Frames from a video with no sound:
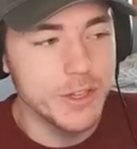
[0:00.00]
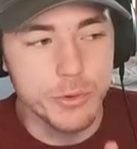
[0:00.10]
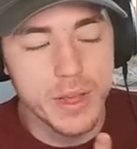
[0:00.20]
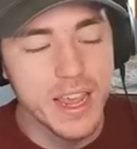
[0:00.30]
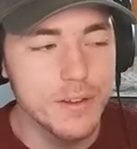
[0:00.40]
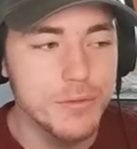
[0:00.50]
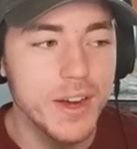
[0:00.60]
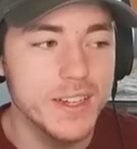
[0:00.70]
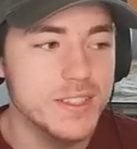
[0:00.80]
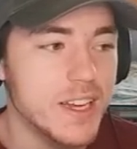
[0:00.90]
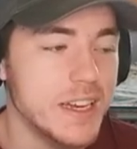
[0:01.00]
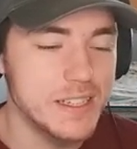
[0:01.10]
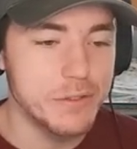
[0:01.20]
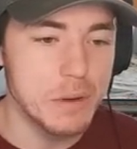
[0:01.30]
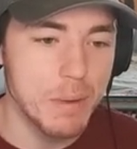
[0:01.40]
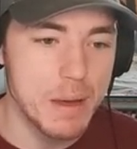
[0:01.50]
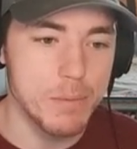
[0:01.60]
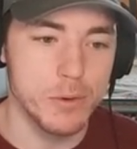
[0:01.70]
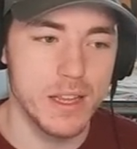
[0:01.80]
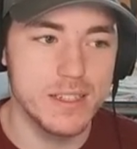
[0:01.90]
You can't find a scientific
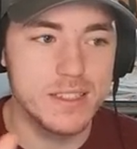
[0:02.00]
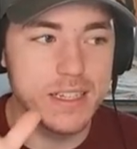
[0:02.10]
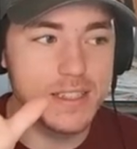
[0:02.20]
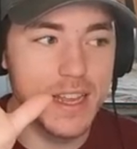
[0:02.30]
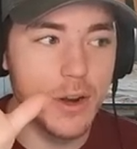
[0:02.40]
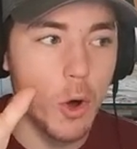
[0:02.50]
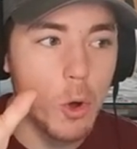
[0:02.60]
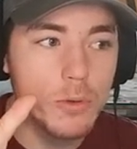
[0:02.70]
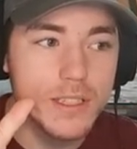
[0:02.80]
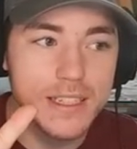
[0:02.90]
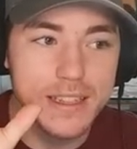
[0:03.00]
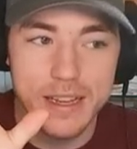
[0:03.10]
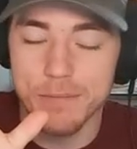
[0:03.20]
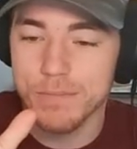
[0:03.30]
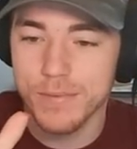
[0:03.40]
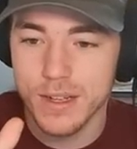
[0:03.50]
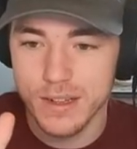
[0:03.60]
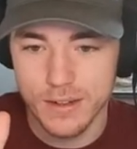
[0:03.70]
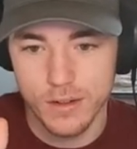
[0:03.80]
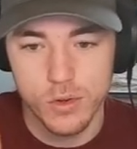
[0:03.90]
paper that says that holding them
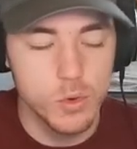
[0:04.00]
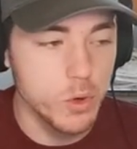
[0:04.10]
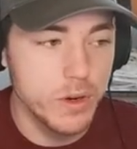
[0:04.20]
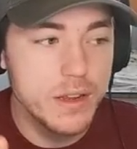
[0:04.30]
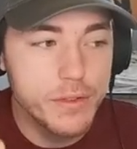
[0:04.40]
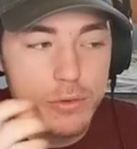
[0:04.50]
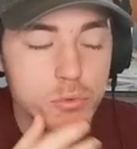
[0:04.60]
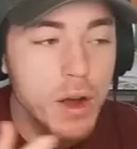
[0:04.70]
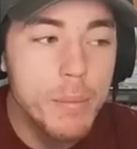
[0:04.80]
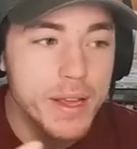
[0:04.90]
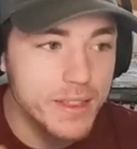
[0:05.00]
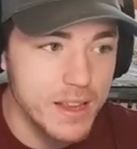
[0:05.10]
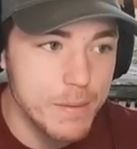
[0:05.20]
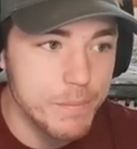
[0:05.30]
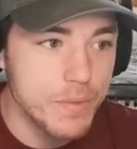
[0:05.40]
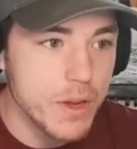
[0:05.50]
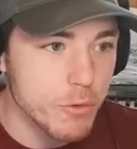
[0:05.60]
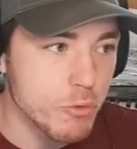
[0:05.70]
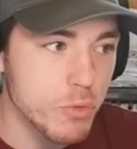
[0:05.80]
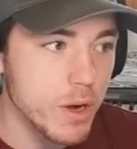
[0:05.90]
or even rubbing them
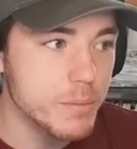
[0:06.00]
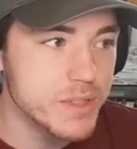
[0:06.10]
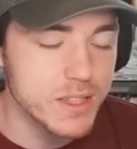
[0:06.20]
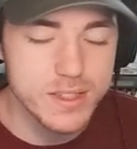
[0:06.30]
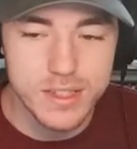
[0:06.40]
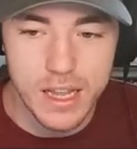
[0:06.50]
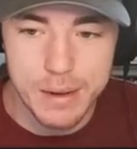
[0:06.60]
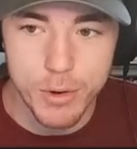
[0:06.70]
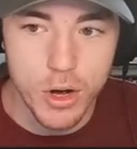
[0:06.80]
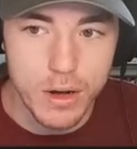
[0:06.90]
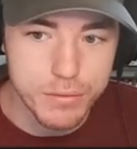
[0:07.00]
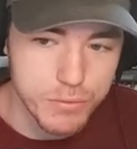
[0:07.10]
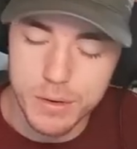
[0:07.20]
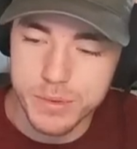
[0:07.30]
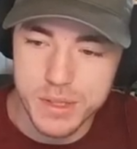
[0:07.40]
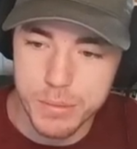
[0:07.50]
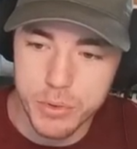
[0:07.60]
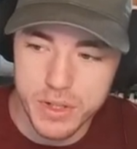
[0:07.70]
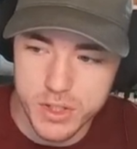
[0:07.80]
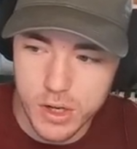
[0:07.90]
rubs the slime off, rubs the
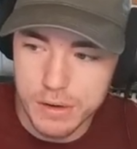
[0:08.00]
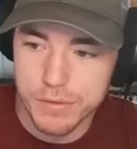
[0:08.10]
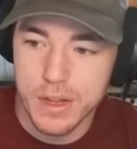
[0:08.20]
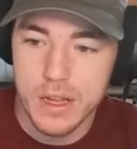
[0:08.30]
mucus off.